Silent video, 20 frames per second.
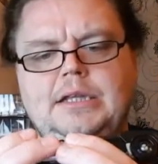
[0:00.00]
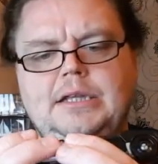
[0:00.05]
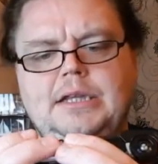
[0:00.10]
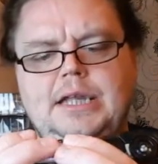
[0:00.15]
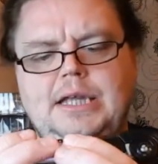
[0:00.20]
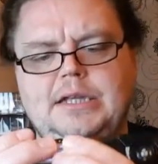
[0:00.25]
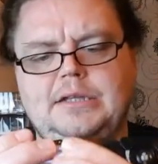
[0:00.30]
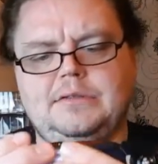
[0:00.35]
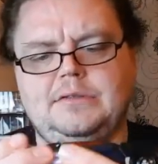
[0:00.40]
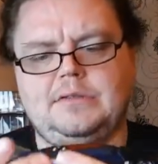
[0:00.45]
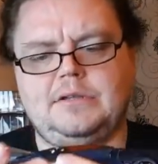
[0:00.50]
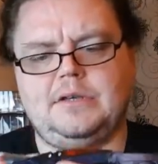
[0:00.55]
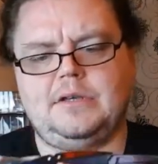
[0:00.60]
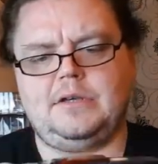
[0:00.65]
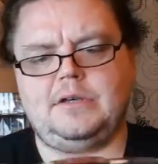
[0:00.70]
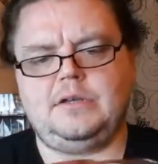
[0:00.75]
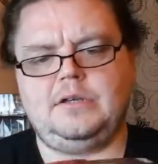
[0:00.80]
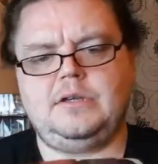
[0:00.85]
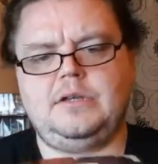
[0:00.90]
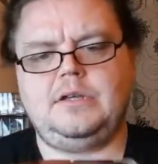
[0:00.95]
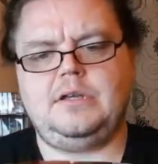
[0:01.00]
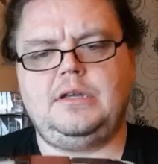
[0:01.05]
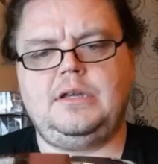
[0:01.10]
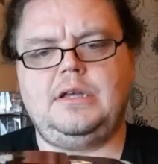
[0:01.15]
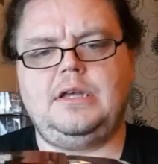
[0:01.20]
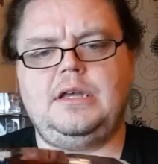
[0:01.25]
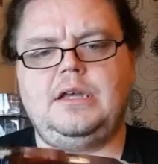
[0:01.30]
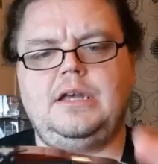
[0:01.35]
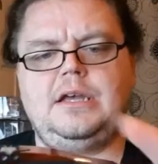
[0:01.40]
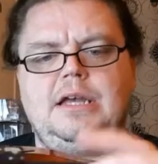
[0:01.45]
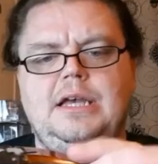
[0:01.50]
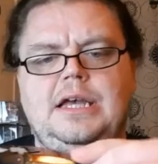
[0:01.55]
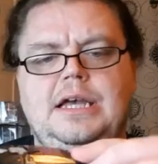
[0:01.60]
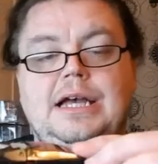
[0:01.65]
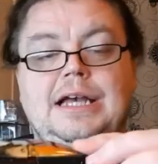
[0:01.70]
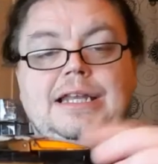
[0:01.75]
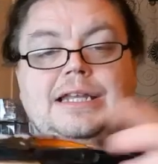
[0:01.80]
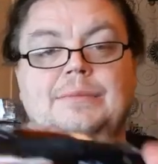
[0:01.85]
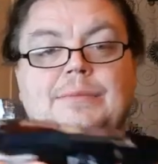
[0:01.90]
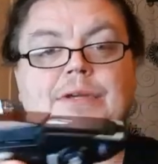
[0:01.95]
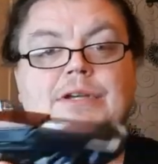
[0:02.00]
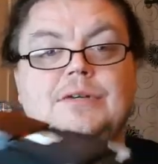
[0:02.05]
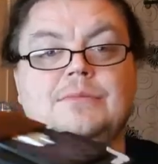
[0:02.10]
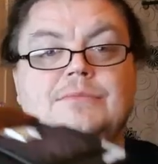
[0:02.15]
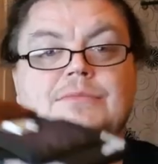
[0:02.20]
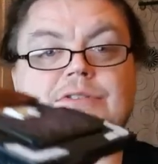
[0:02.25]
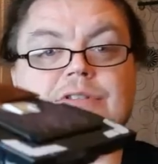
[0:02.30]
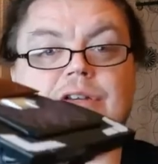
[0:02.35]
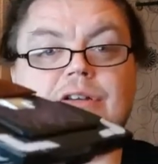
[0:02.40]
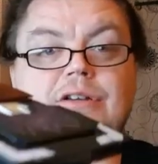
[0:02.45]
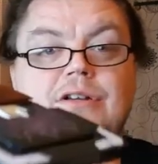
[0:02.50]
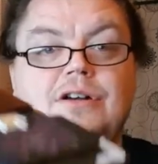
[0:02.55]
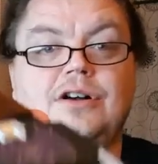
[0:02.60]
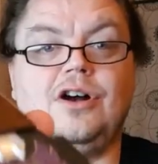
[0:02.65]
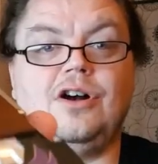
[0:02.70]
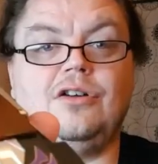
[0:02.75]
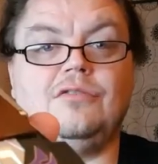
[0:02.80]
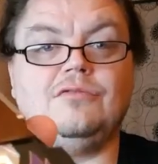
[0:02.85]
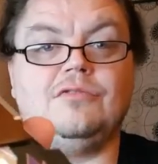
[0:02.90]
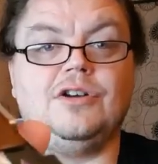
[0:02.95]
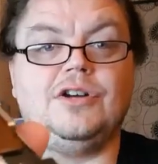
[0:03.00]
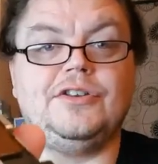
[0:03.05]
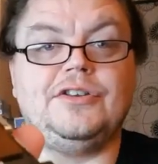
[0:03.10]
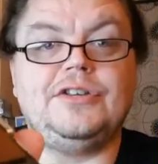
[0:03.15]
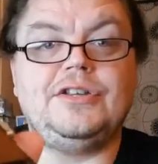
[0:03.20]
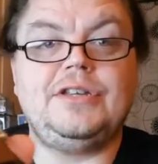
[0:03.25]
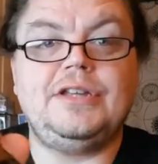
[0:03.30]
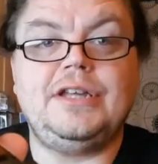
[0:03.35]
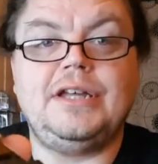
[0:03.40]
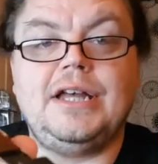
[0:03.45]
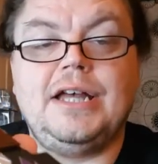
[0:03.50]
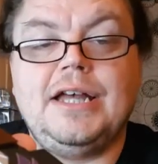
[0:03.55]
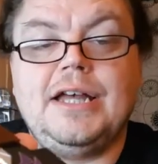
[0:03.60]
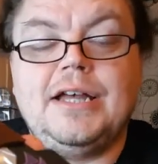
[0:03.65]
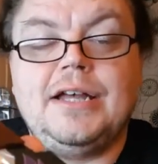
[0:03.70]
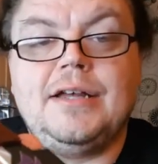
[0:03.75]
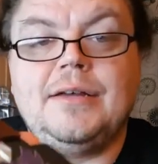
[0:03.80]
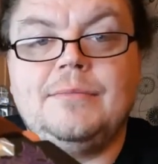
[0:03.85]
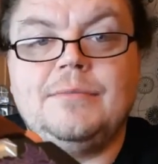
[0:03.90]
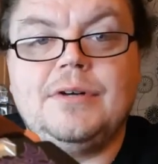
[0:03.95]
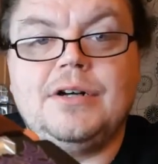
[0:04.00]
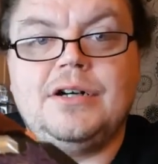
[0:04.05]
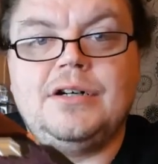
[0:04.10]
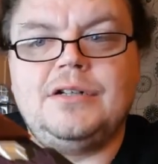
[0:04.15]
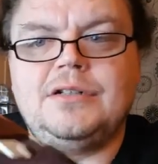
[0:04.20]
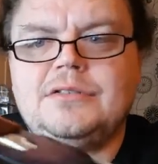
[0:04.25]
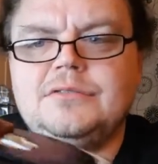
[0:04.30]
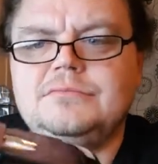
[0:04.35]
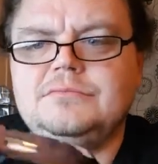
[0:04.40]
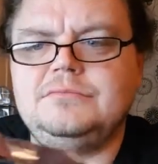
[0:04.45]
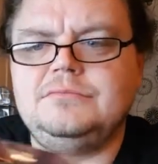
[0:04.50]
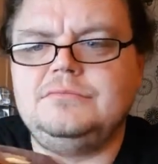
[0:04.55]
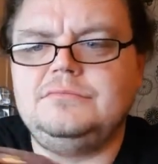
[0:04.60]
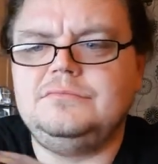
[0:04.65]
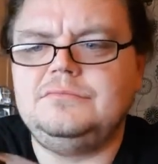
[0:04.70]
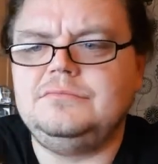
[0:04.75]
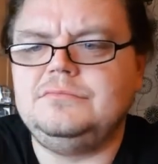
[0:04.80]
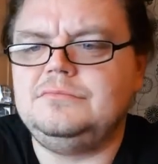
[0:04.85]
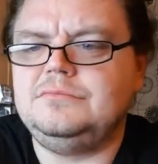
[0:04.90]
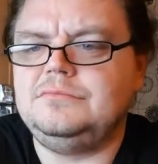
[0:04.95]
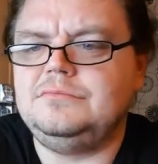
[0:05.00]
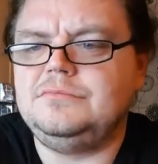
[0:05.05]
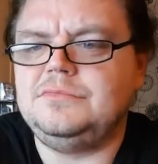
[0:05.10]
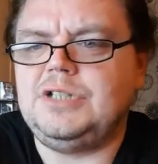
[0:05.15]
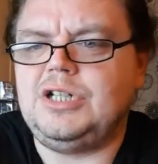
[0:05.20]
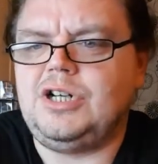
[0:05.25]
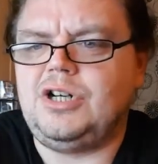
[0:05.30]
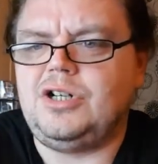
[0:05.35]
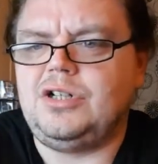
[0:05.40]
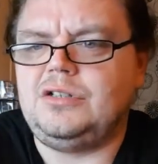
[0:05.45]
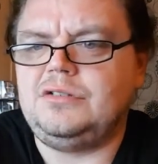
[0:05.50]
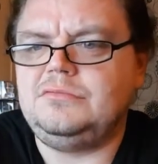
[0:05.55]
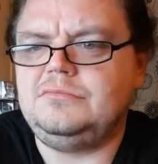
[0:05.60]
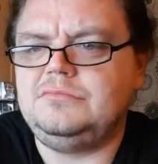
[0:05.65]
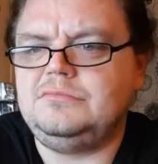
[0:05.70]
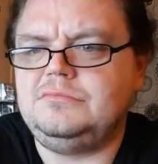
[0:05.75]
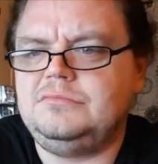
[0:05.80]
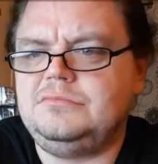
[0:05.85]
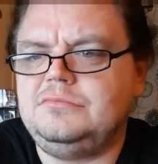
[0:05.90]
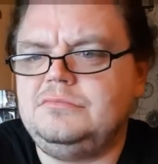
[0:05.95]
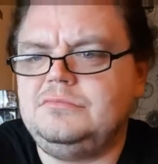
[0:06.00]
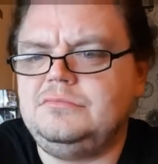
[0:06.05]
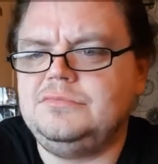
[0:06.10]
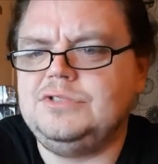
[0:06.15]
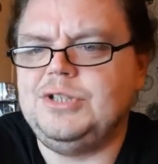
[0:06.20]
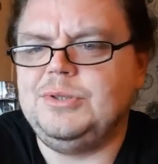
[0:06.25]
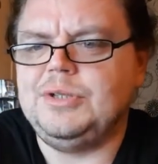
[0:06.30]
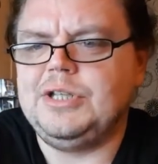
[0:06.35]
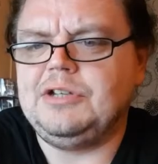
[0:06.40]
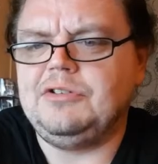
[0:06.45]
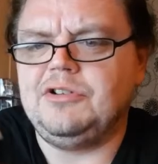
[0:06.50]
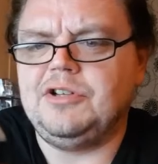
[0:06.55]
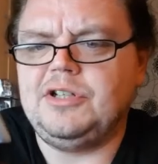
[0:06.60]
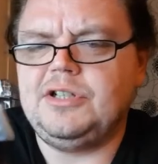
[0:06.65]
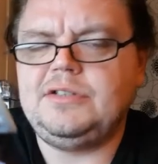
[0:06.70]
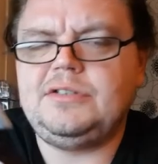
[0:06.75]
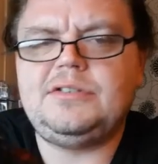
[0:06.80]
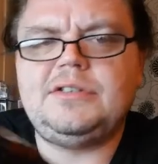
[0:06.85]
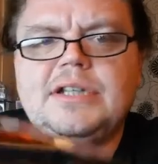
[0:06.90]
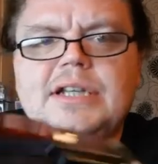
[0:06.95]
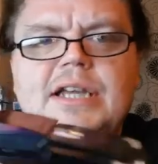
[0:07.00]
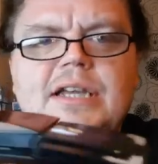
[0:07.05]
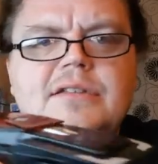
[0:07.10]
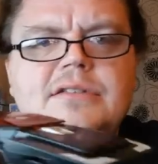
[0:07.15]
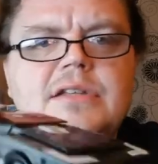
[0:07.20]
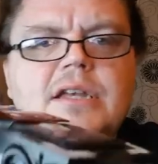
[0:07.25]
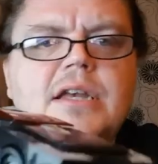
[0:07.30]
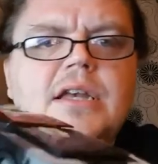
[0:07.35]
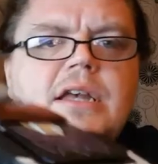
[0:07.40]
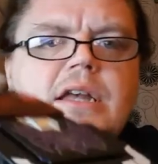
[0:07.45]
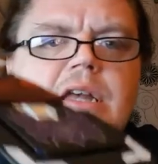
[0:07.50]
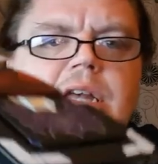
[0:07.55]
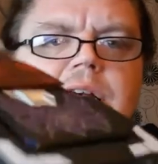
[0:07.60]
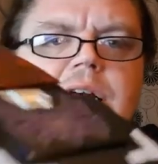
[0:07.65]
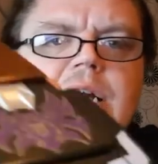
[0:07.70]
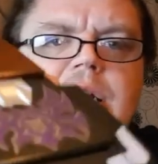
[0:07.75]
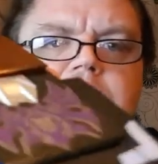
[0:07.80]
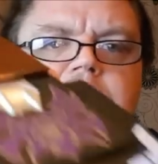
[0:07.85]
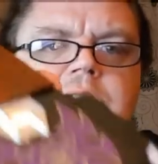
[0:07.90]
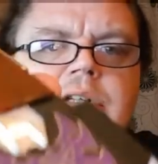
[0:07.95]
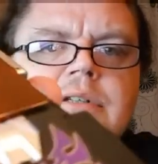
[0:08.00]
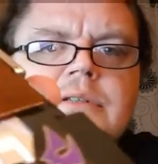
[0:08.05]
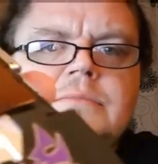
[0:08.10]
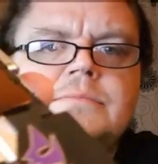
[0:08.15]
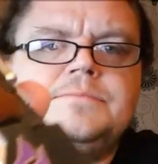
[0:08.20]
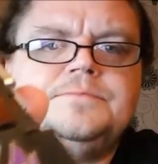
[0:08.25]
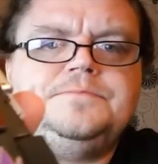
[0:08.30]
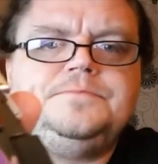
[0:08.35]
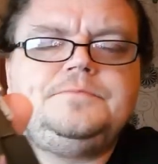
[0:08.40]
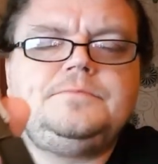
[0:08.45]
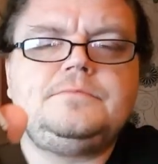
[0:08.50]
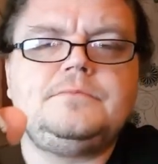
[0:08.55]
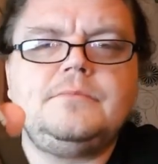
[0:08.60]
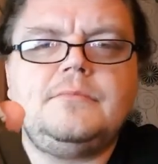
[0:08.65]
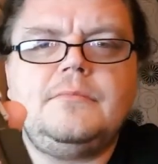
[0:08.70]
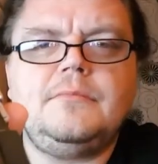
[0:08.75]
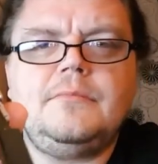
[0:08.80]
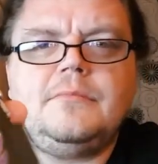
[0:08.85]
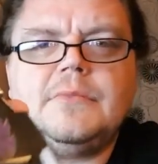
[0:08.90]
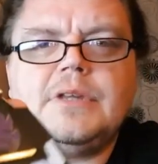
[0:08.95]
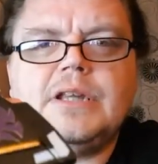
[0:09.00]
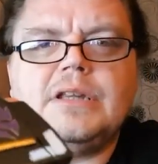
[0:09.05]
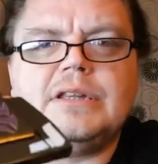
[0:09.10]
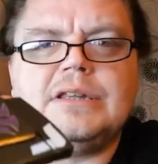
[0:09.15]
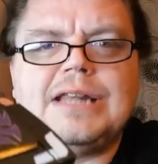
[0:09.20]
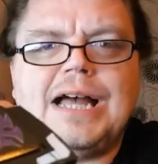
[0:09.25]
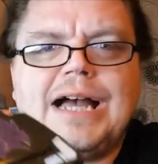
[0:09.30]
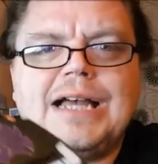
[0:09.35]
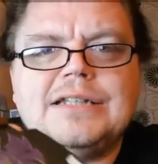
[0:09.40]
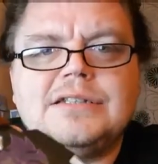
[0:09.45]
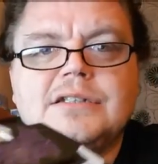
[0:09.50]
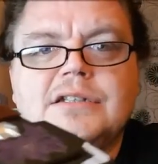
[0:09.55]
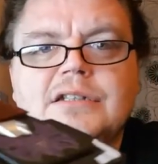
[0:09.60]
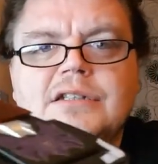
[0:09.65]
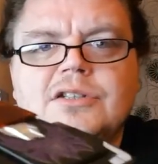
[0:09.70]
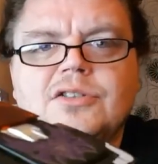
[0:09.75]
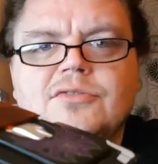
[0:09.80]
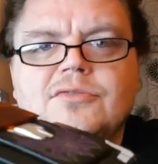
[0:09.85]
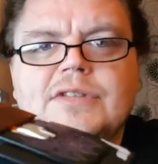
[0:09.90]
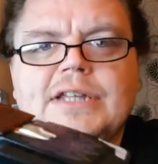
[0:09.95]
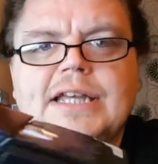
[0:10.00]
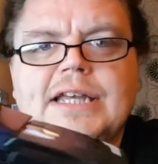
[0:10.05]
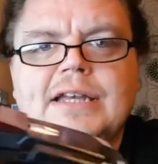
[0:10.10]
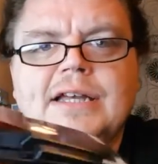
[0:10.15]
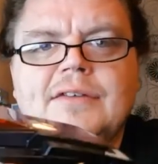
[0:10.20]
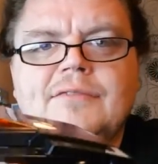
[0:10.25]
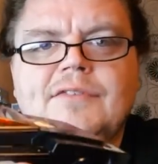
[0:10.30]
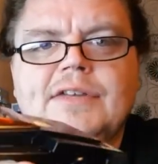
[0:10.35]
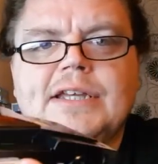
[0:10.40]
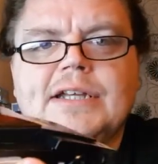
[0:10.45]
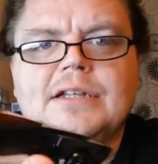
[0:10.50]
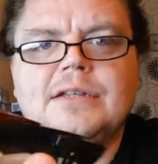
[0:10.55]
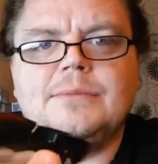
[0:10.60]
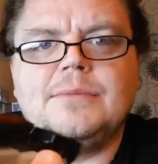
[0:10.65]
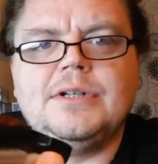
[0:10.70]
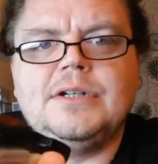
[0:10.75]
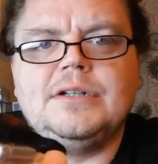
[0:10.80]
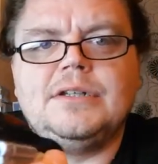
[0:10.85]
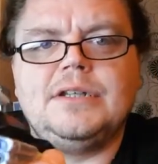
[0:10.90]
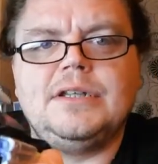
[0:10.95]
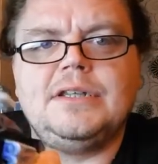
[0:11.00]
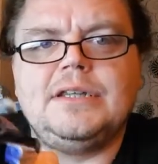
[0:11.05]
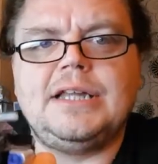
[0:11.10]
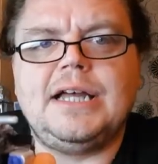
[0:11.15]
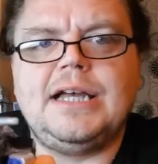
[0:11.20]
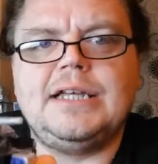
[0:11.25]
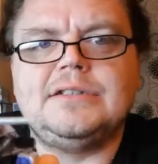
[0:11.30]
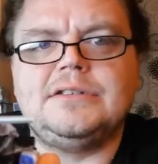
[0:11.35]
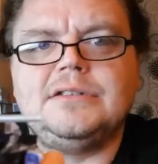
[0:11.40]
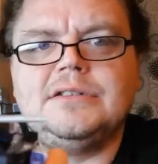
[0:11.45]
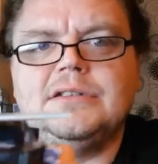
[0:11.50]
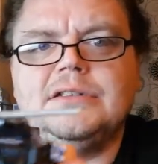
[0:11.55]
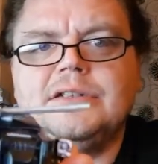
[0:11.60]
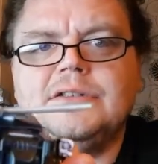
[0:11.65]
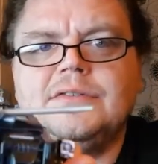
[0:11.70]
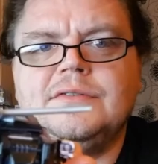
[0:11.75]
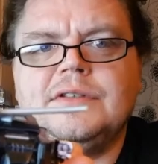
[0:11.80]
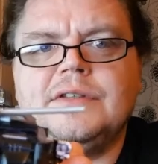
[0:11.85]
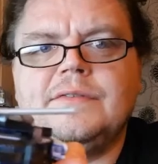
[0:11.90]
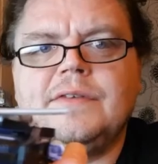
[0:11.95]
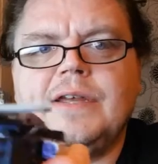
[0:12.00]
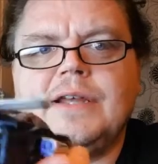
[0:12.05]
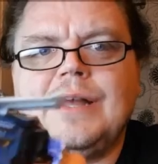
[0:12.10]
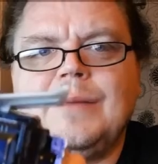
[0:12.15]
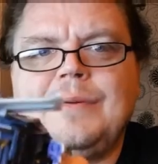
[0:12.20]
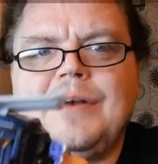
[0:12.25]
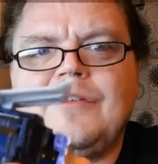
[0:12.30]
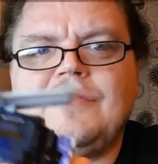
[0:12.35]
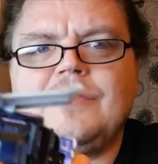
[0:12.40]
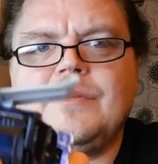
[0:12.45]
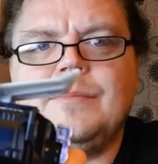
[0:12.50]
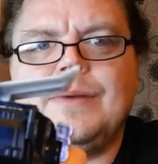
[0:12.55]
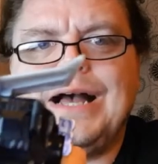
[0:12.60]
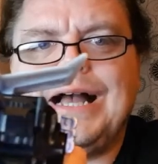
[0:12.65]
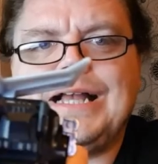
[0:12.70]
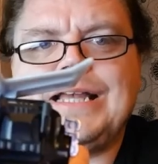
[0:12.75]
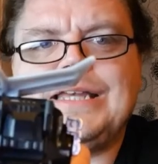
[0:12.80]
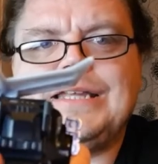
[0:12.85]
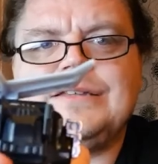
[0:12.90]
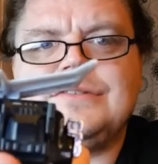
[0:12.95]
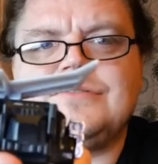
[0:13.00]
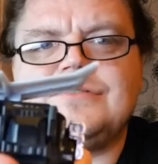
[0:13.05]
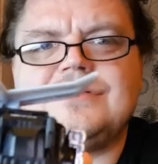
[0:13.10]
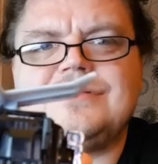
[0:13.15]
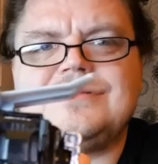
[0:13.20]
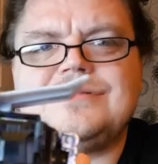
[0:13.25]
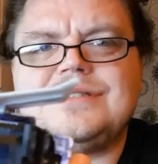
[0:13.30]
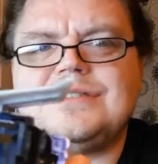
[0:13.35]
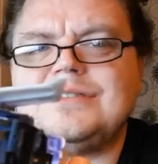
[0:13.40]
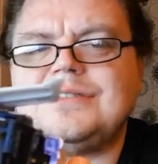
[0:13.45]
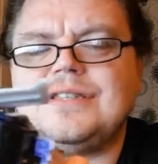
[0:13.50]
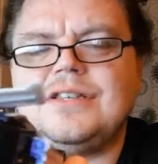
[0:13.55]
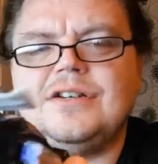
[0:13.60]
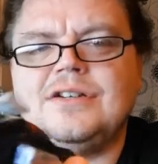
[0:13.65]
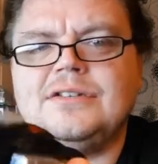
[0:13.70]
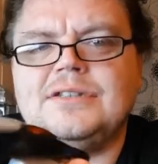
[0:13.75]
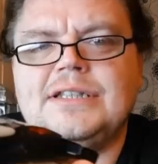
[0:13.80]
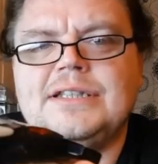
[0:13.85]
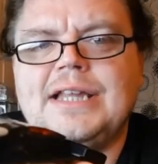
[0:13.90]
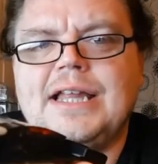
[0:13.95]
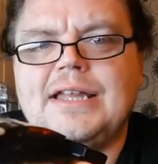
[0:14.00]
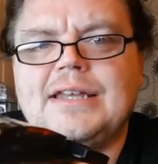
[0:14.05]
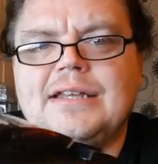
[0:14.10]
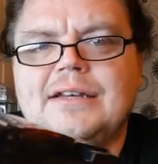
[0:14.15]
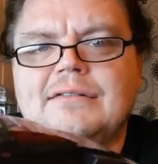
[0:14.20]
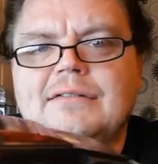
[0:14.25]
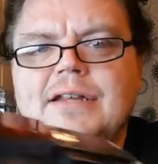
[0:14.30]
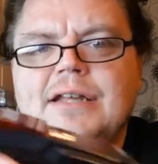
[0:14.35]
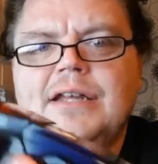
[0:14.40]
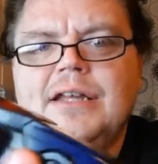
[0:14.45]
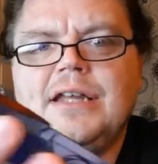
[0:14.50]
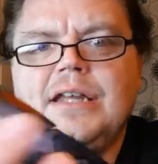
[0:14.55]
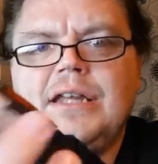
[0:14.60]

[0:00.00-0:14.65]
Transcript: like so, and he becomes a hot rod, or hot Unicronus, I guess. That is a lovely vehicle mode. That is a lovely vehicle. Apart from the back, just it's the only letdown.